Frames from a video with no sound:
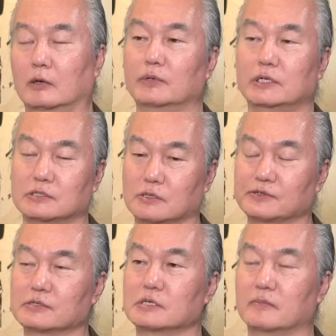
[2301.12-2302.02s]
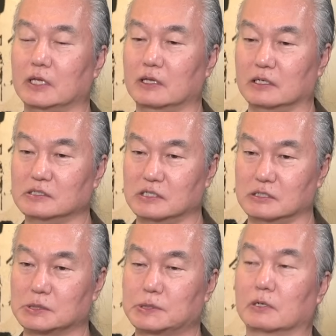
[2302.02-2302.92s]
but it's also something that
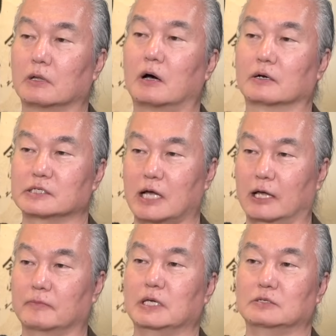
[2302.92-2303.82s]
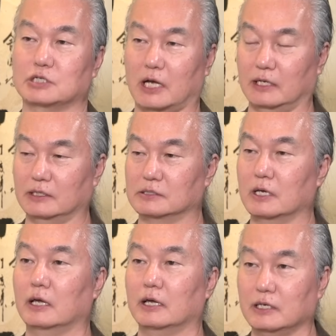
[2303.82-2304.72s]
exists for a long time in Chinese
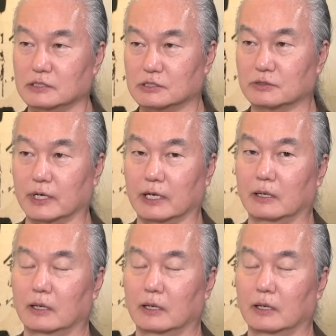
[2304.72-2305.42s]
history.